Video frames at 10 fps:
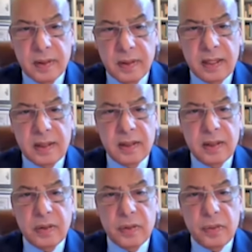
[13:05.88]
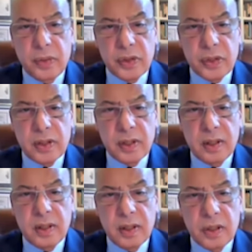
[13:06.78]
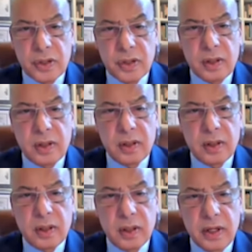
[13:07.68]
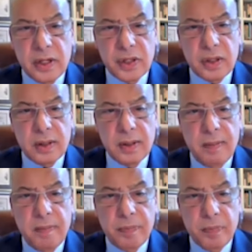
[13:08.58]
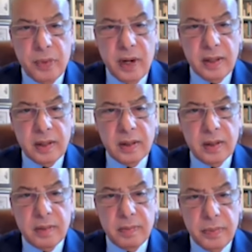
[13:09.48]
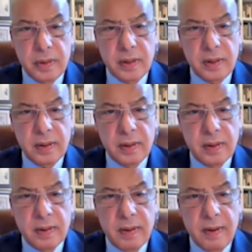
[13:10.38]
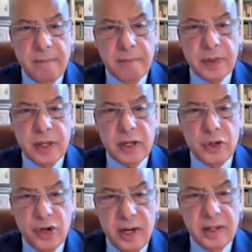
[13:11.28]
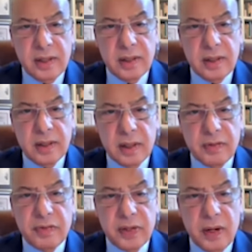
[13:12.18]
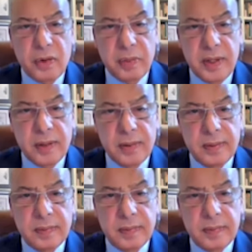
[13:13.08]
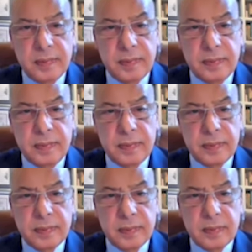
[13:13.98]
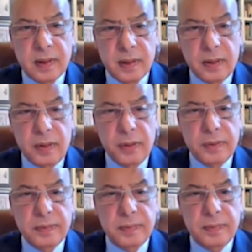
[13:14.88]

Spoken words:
That was Sir Lester Bryant Bird, a giant of the Caribbean. Thank you.